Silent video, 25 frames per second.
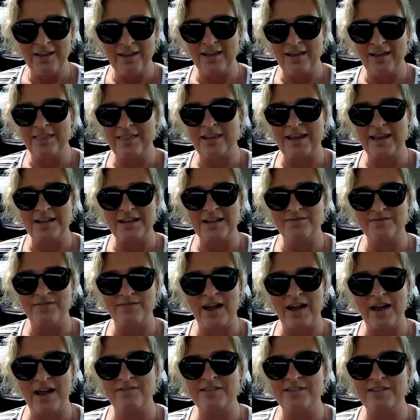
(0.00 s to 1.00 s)
in the next
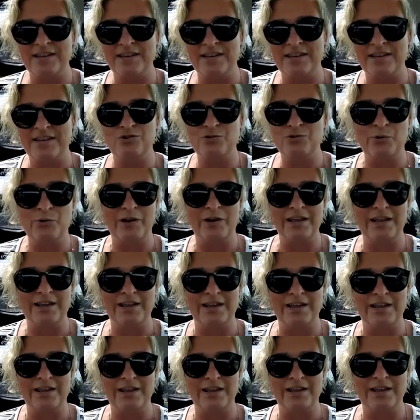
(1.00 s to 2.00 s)
5, 10, 20
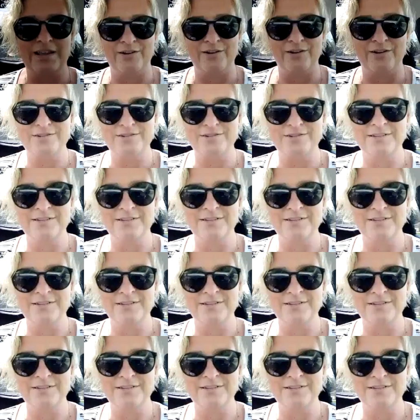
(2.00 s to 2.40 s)
years,